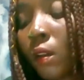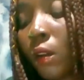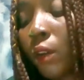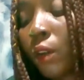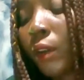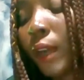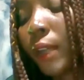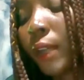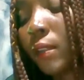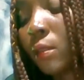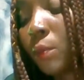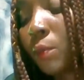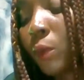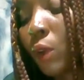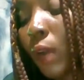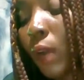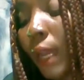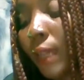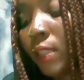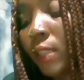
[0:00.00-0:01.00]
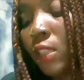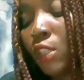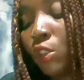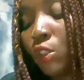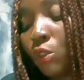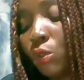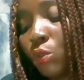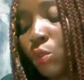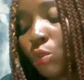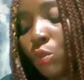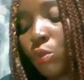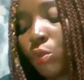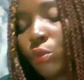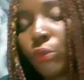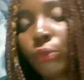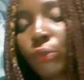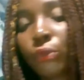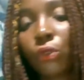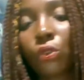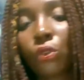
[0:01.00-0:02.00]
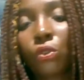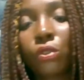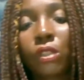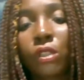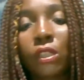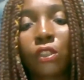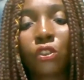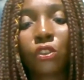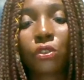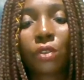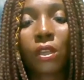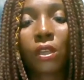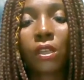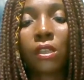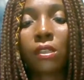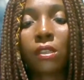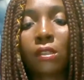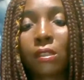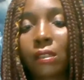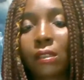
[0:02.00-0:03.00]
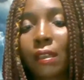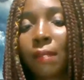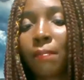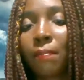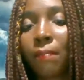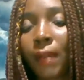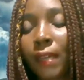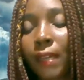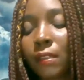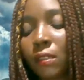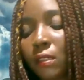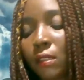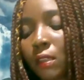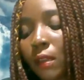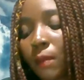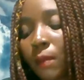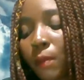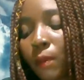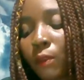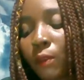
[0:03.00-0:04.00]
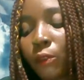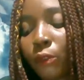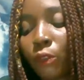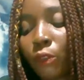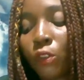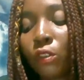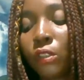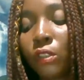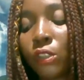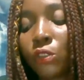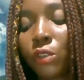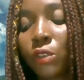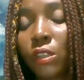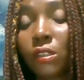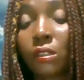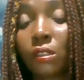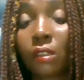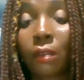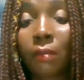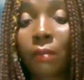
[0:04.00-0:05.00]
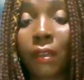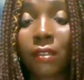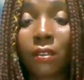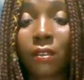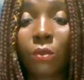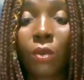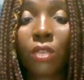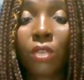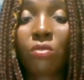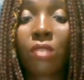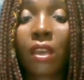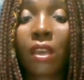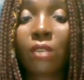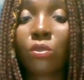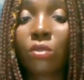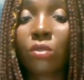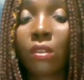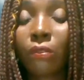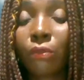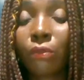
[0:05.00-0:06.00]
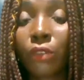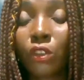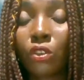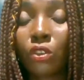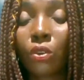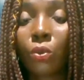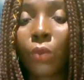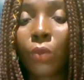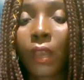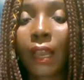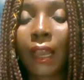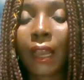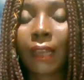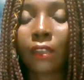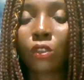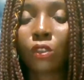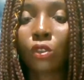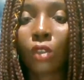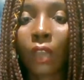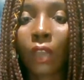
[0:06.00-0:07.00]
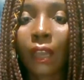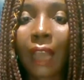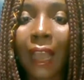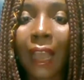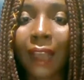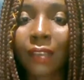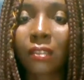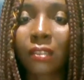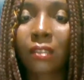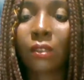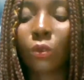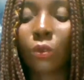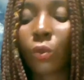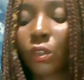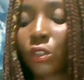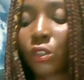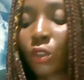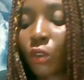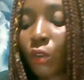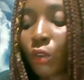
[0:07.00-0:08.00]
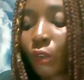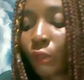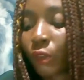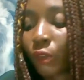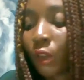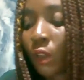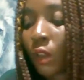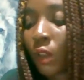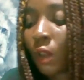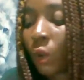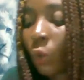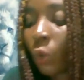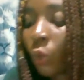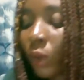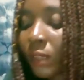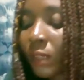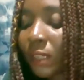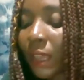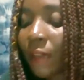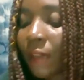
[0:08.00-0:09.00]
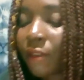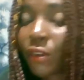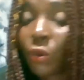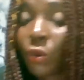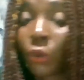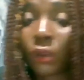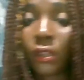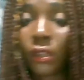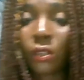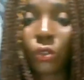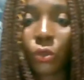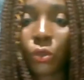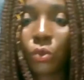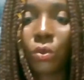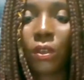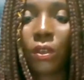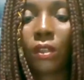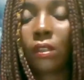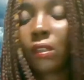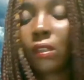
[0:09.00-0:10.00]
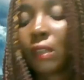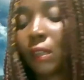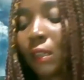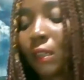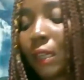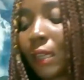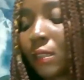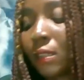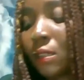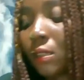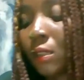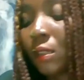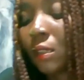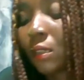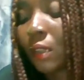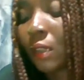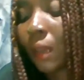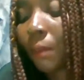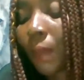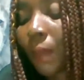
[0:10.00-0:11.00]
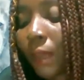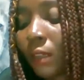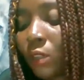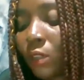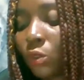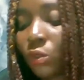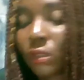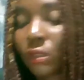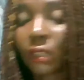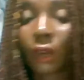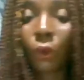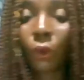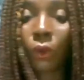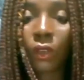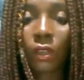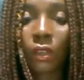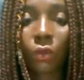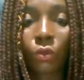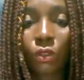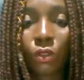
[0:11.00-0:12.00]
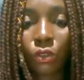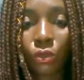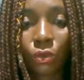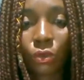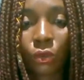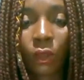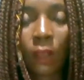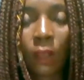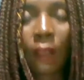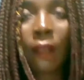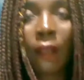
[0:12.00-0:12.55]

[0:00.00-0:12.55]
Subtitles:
All right. But I need you to follow the training step by step. Follow the training step by step. When you get to the video where I ask the question of what everyone is doing, then that is the time I need to start working with you